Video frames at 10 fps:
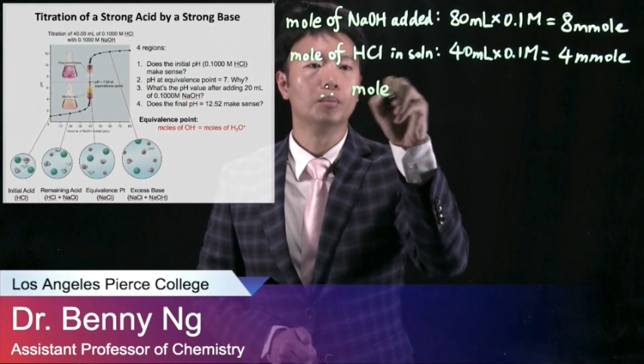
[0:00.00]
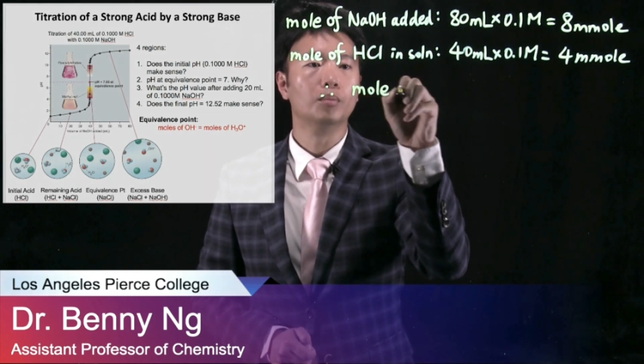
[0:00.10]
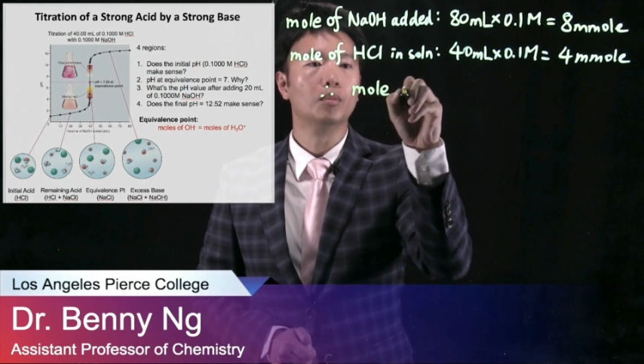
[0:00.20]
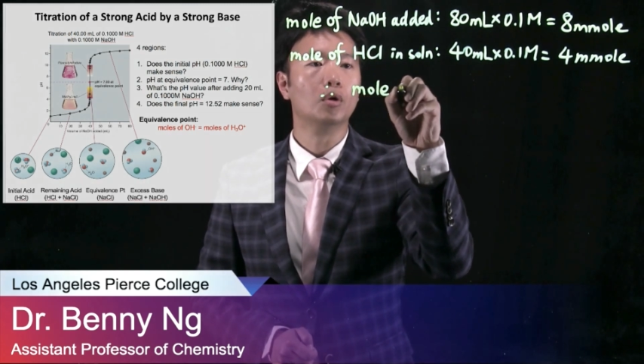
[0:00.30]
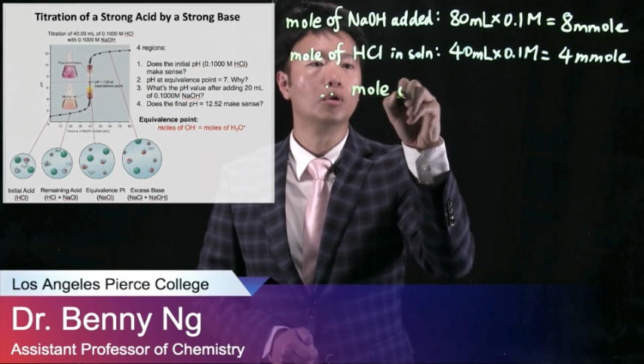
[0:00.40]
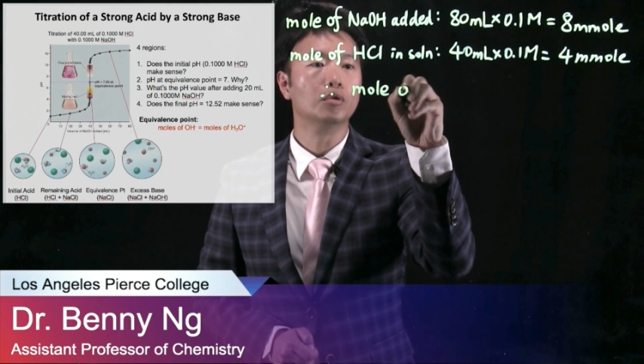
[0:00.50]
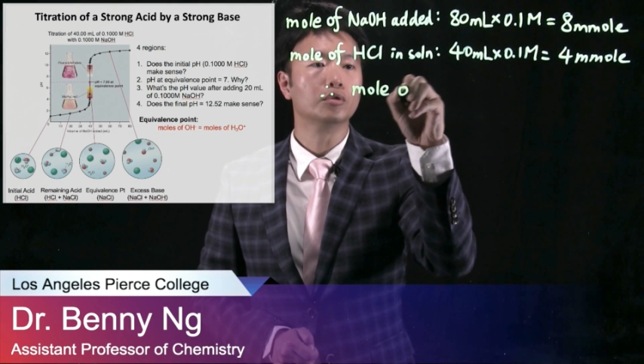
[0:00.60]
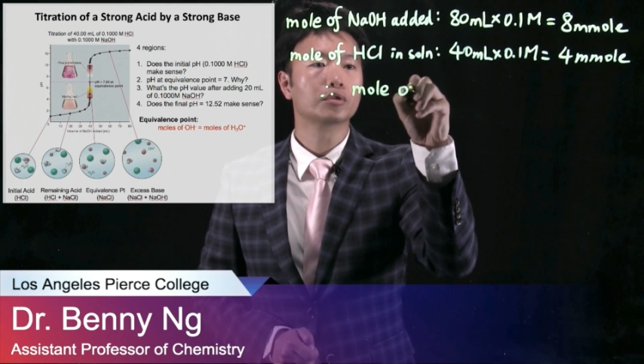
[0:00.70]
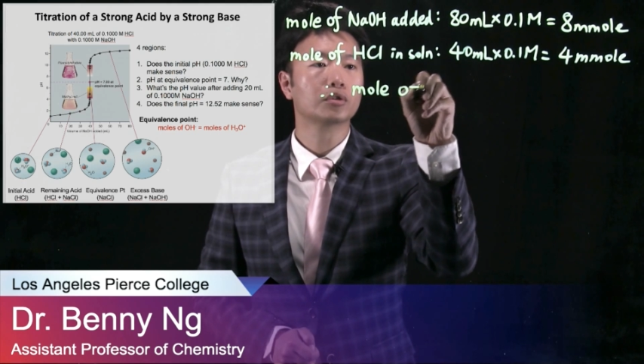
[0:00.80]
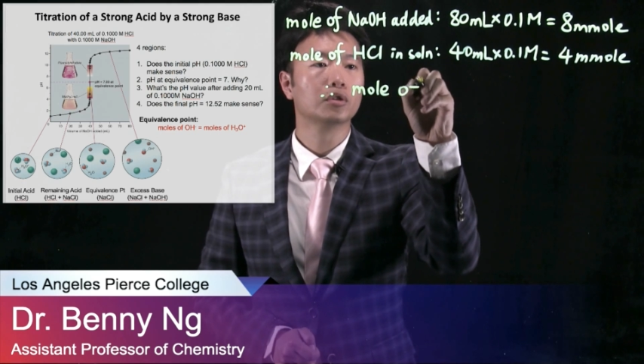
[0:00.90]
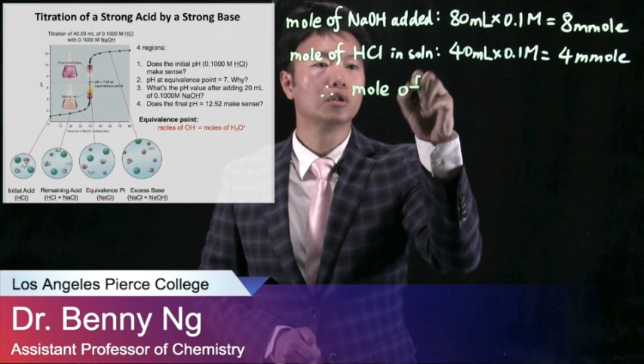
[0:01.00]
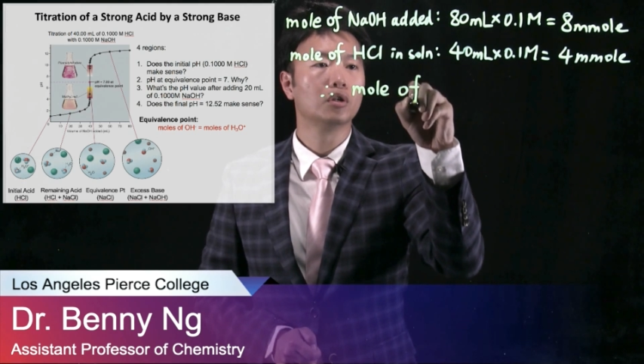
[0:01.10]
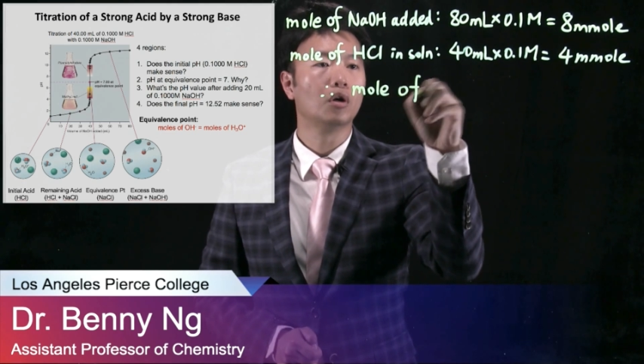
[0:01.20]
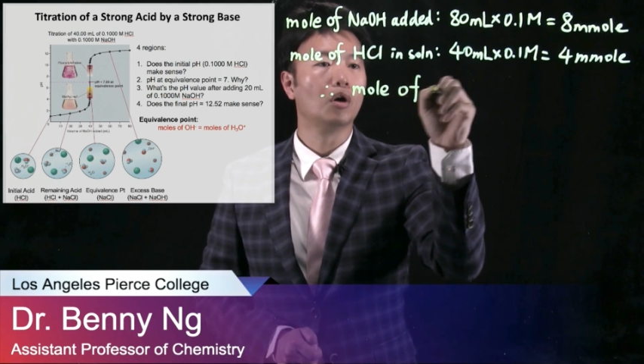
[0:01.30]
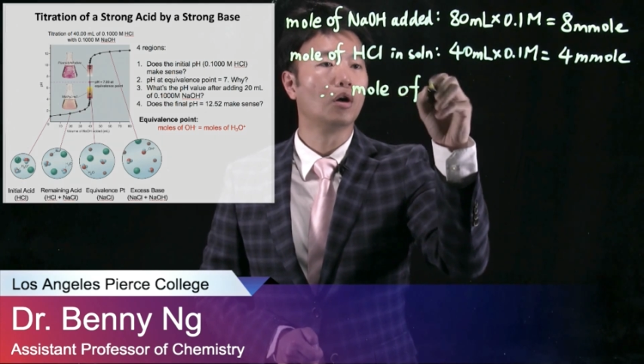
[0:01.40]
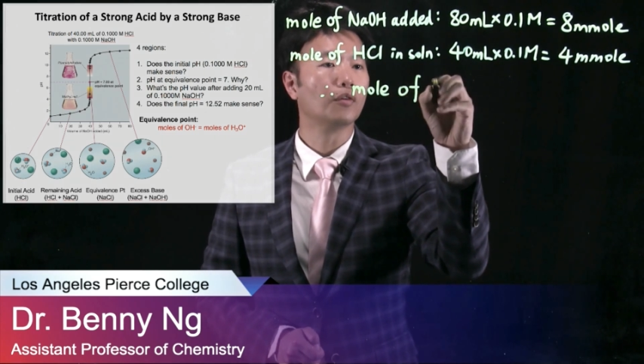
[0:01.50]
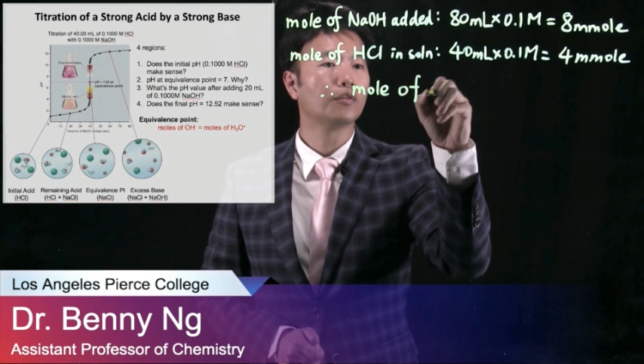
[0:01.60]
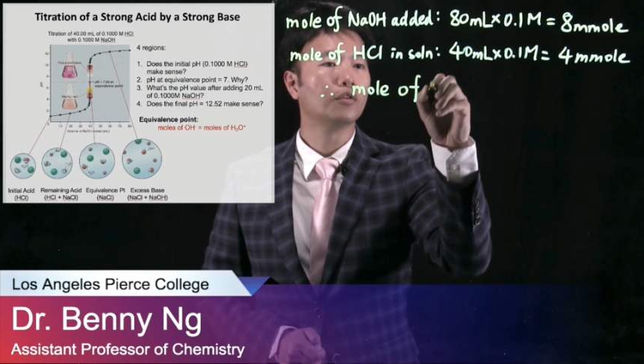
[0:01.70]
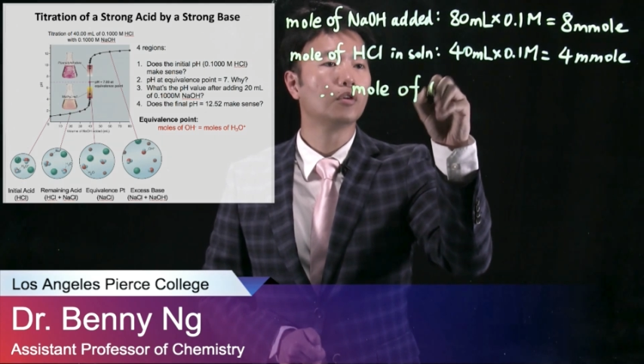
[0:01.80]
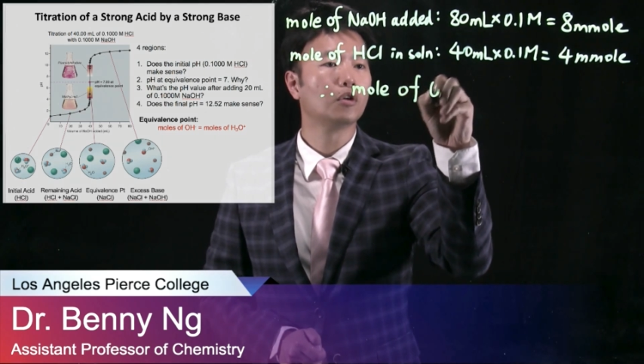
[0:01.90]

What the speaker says: moles of